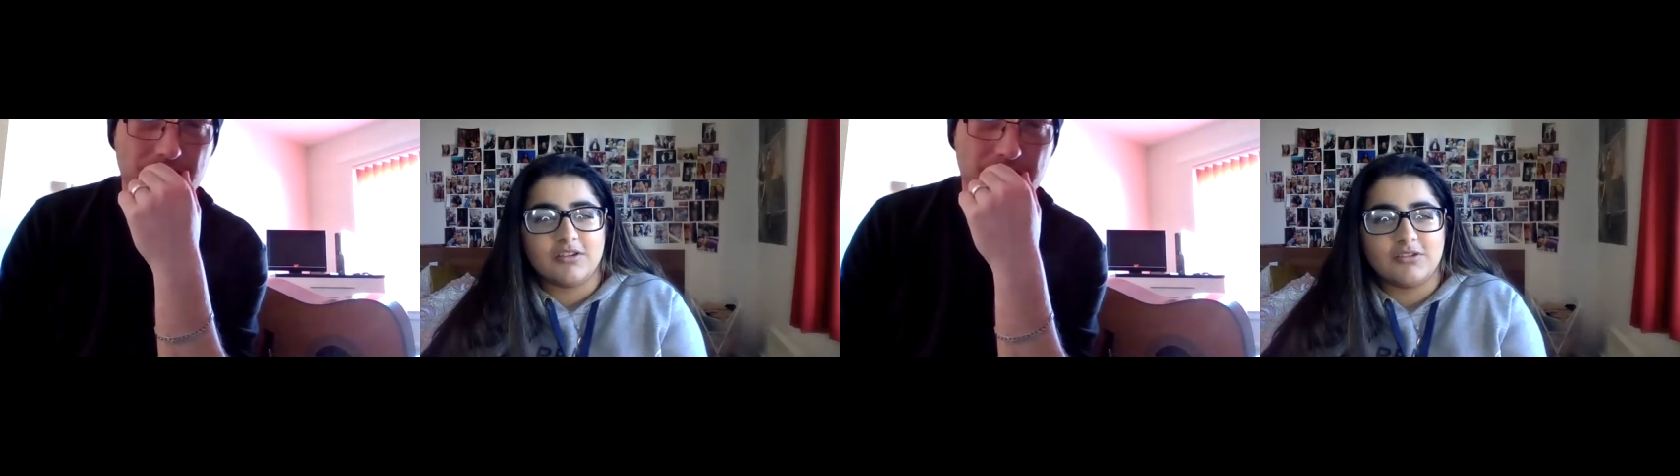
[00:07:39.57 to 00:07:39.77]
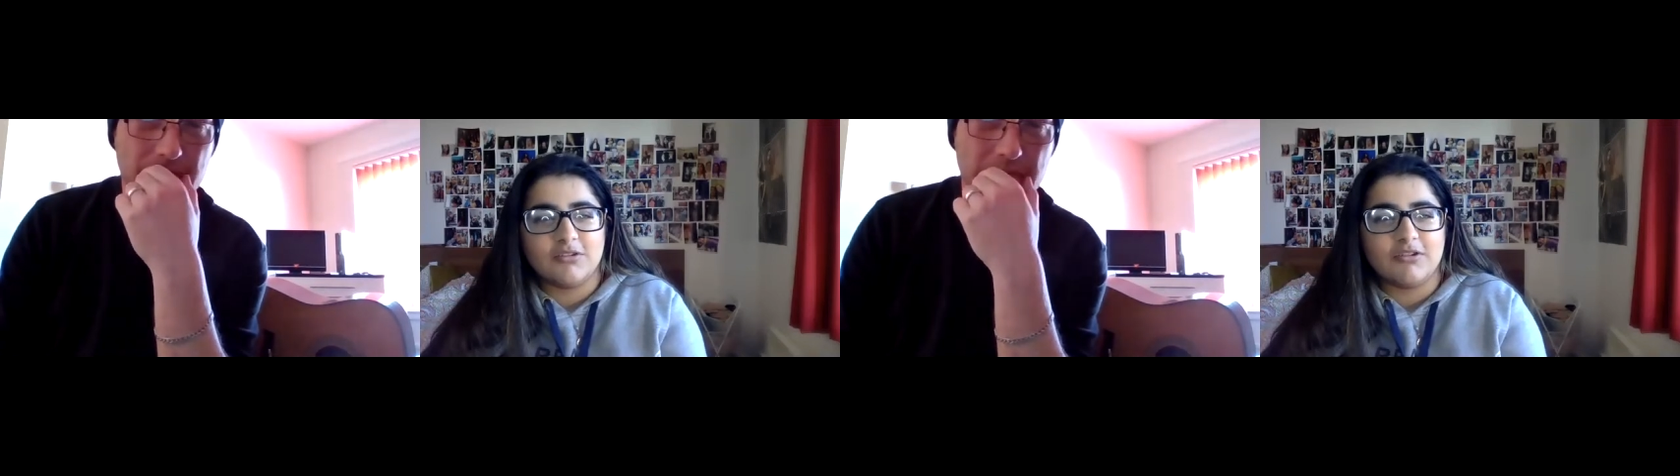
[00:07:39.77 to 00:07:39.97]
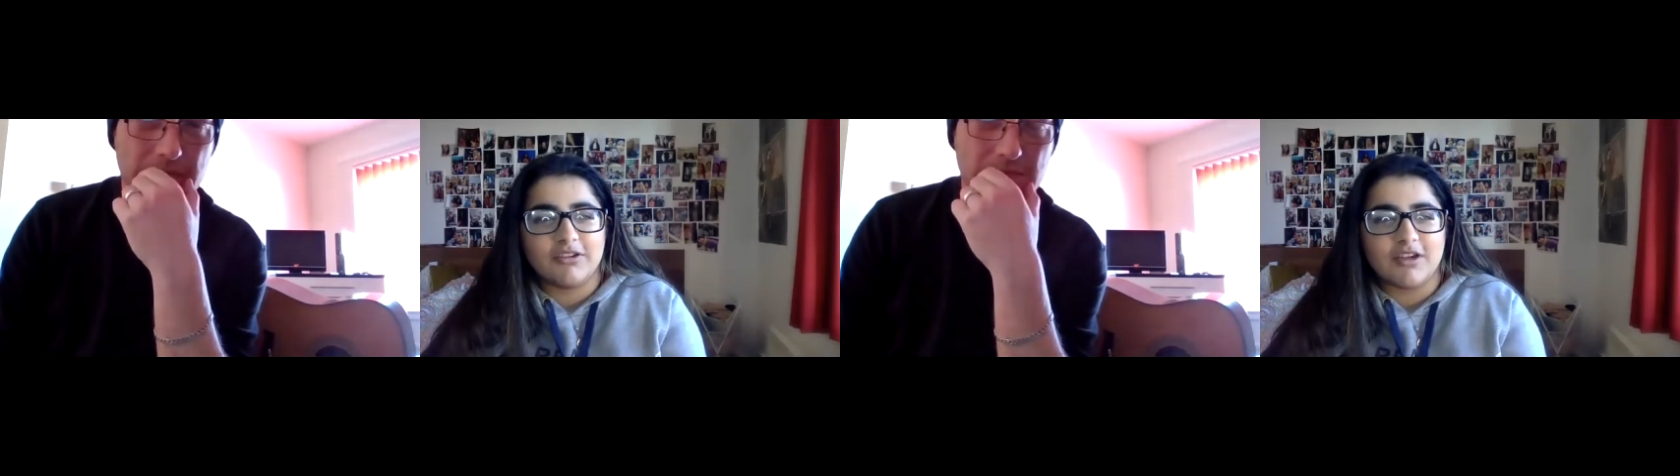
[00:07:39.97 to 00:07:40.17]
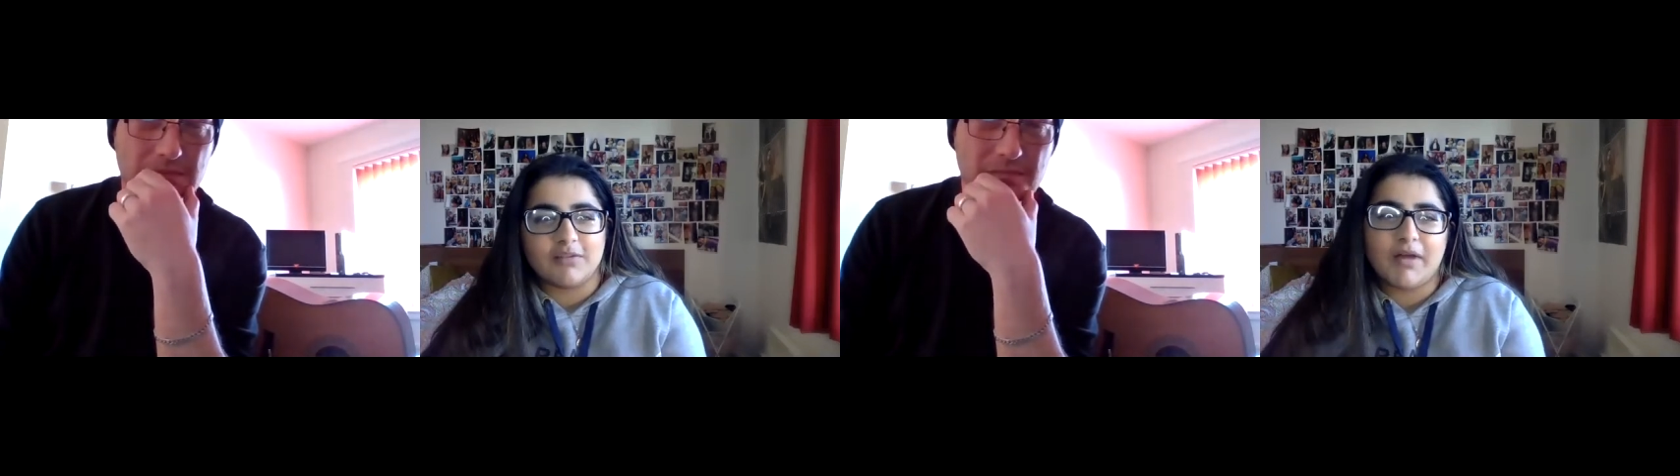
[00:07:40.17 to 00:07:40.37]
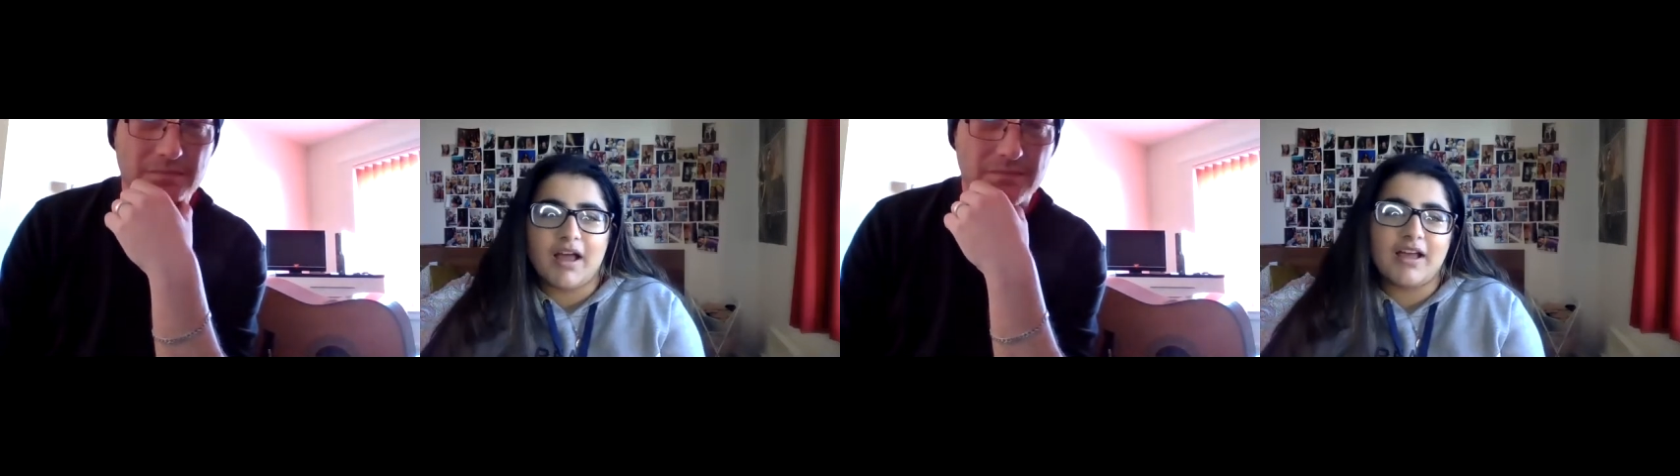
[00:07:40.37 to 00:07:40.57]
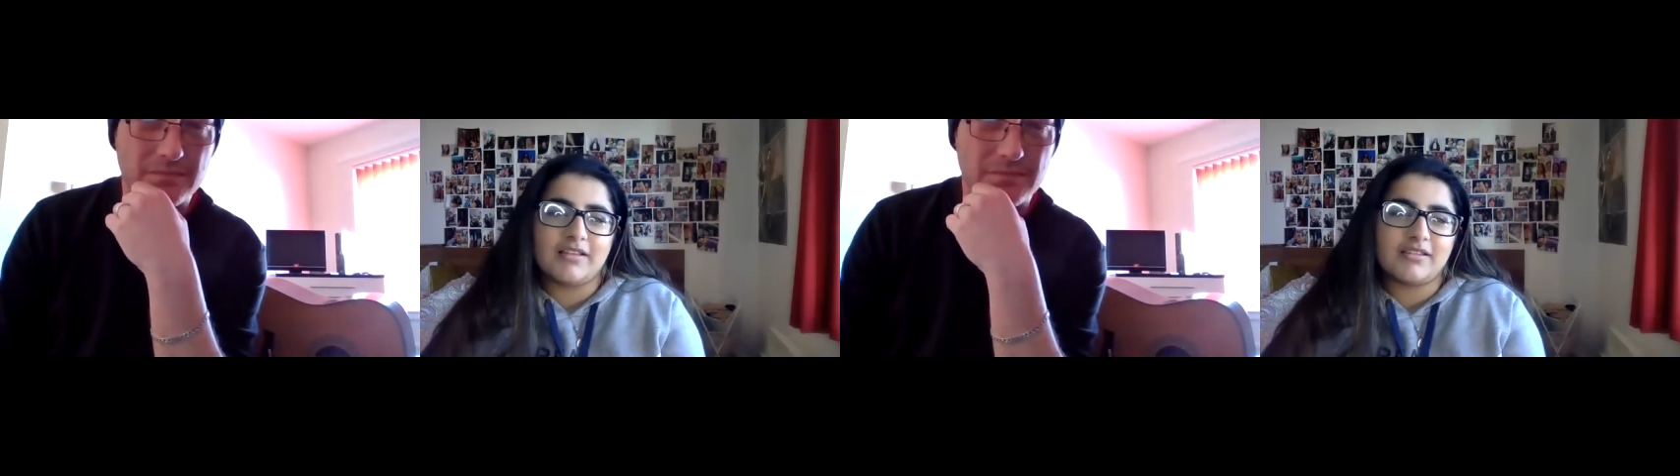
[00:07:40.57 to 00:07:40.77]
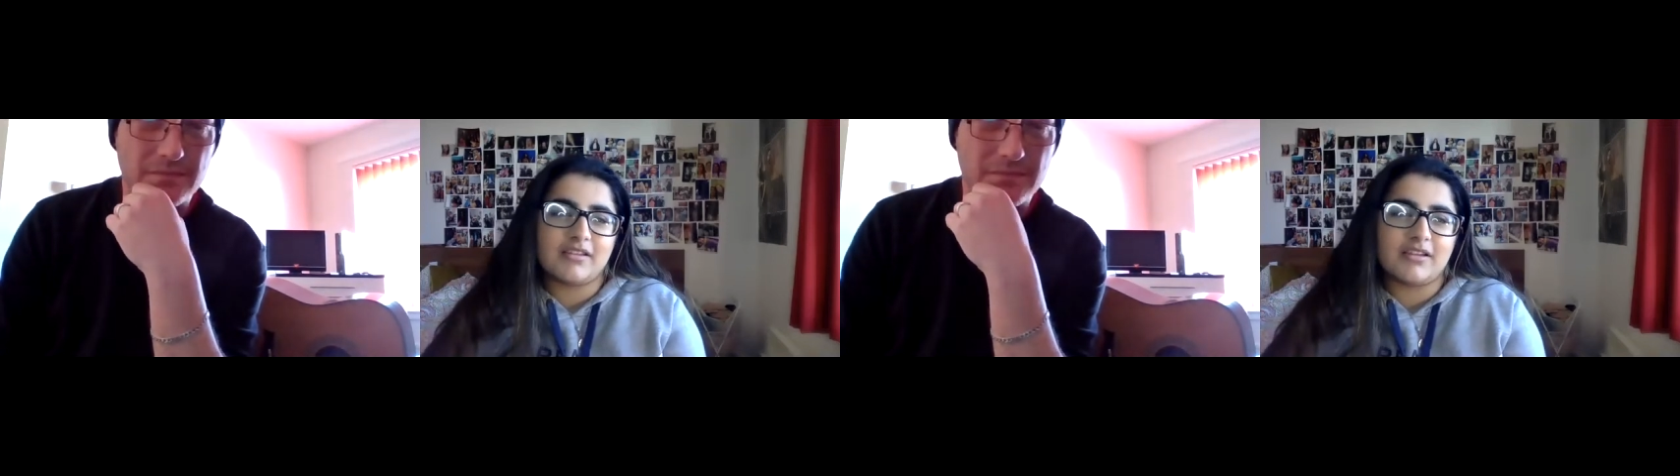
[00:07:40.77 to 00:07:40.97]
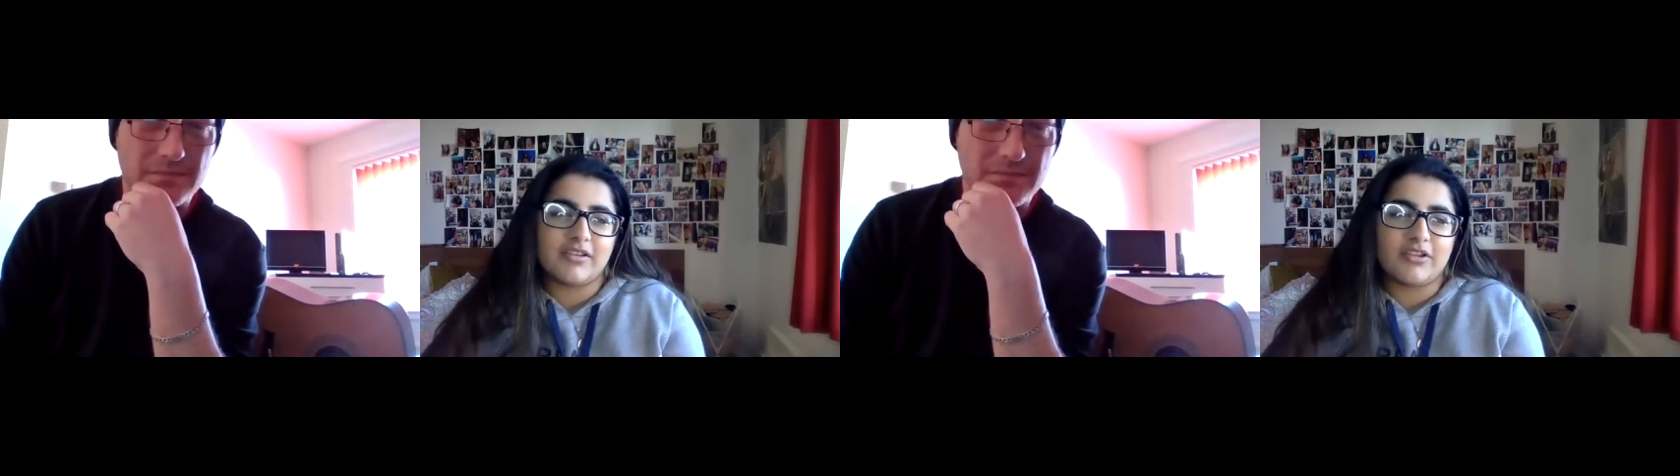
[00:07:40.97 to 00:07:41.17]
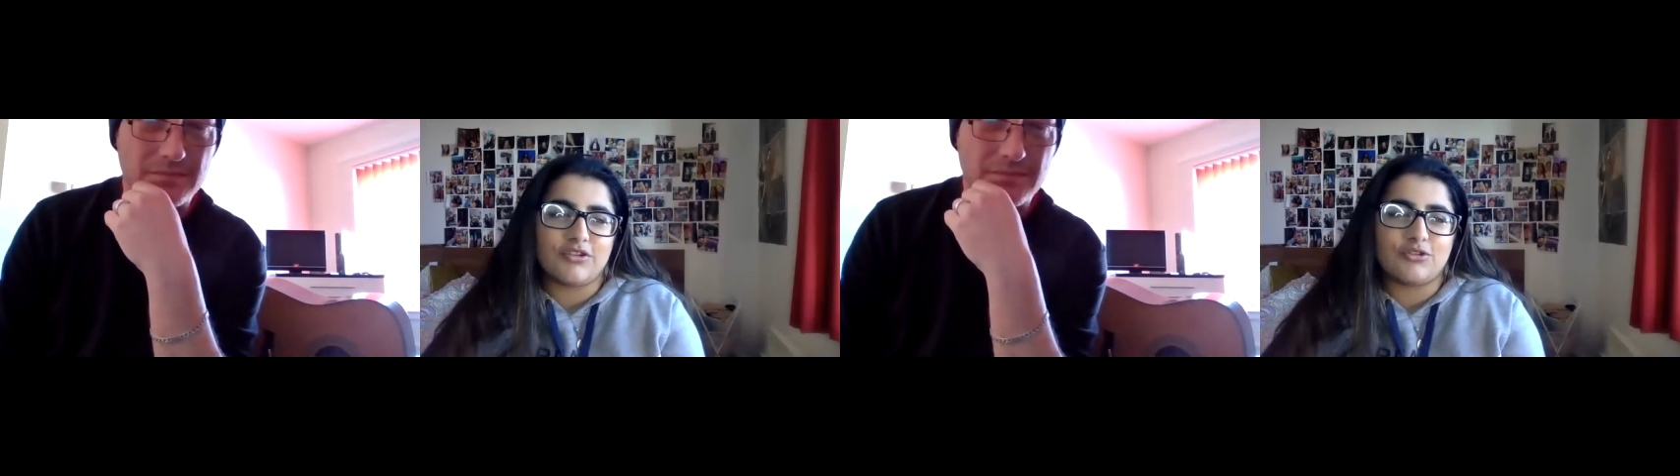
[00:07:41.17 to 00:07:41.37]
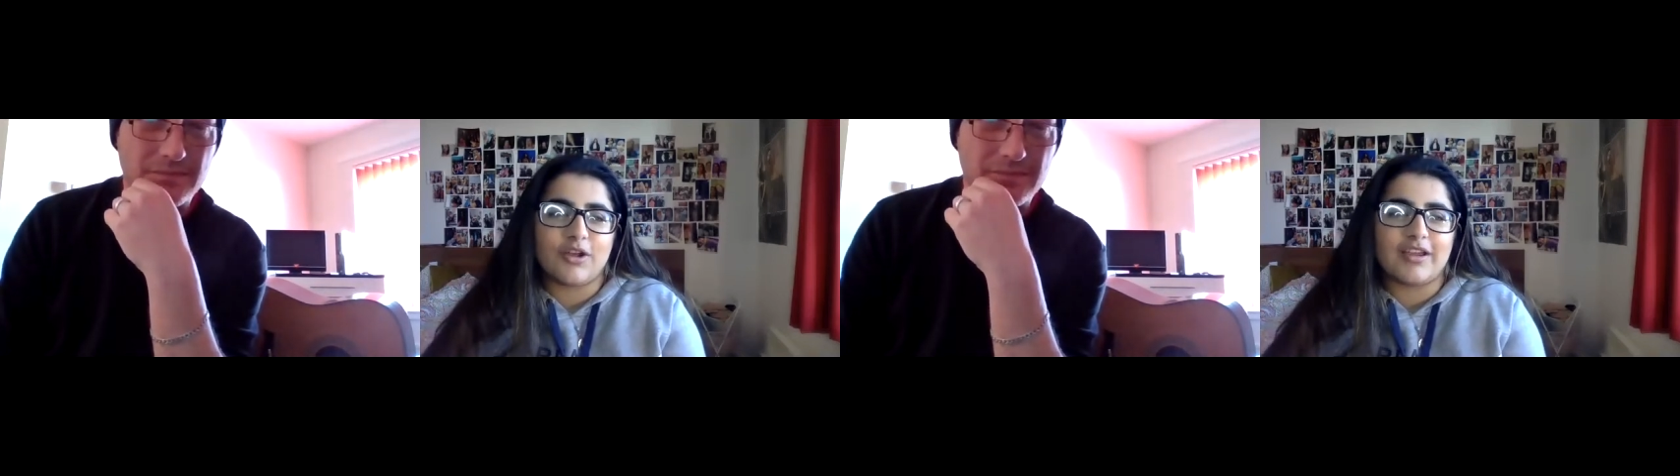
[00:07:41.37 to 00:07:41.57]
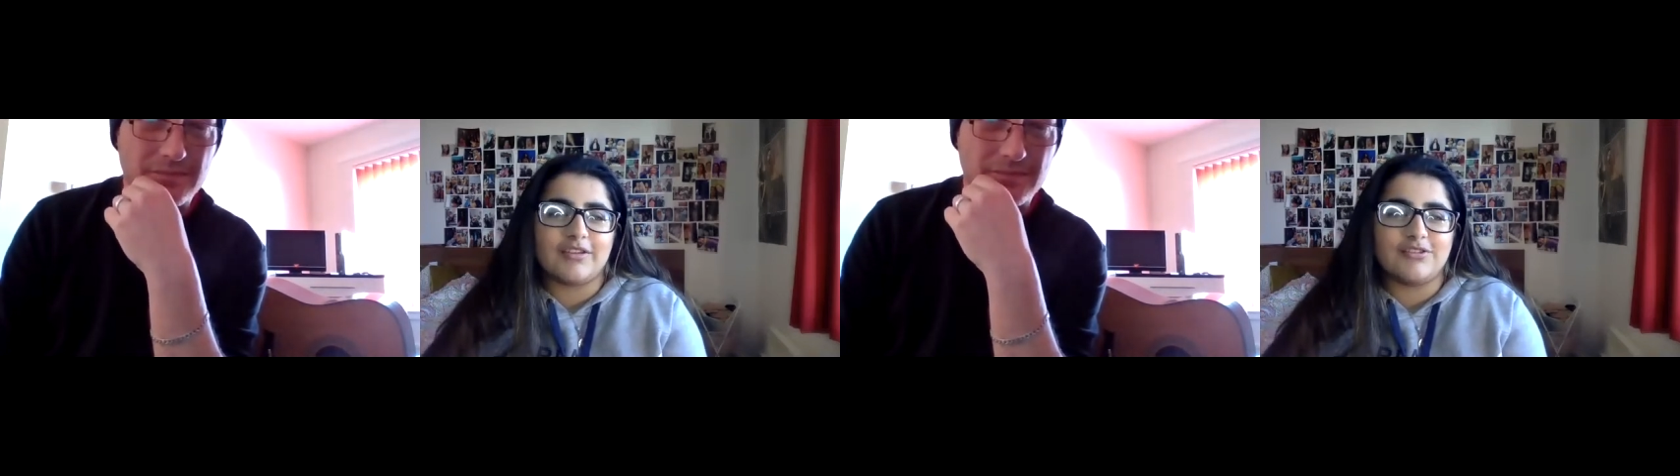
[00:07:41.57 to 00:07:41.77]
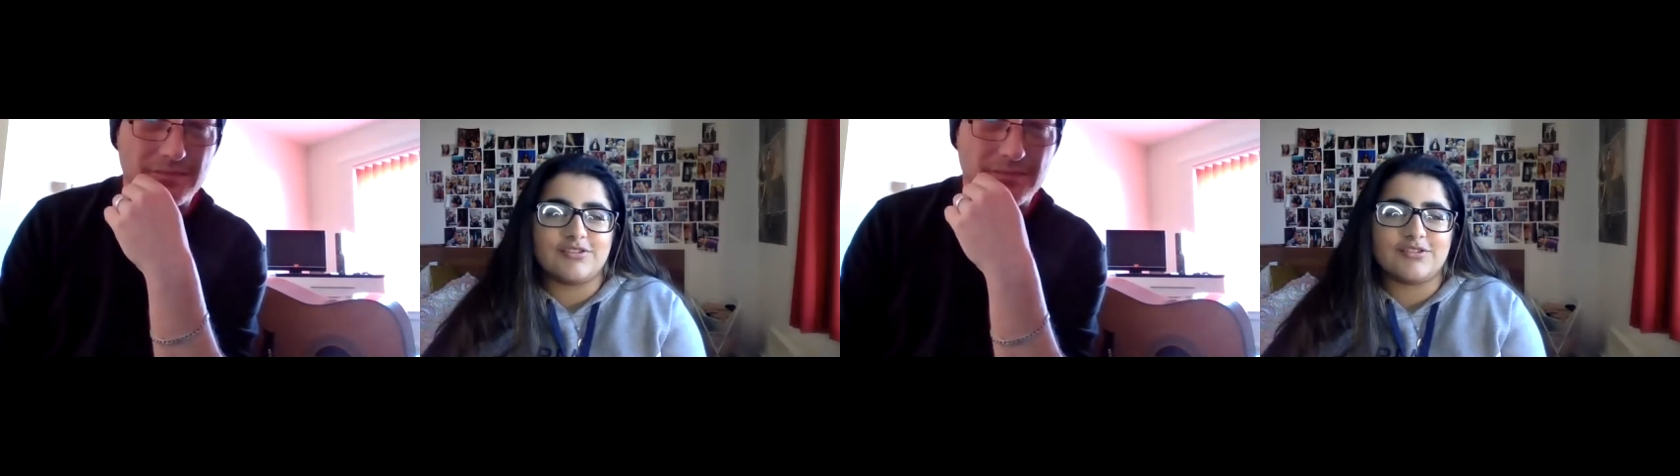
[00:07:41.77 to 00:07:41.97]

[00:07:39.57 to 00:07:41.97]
you're a young person and you're trying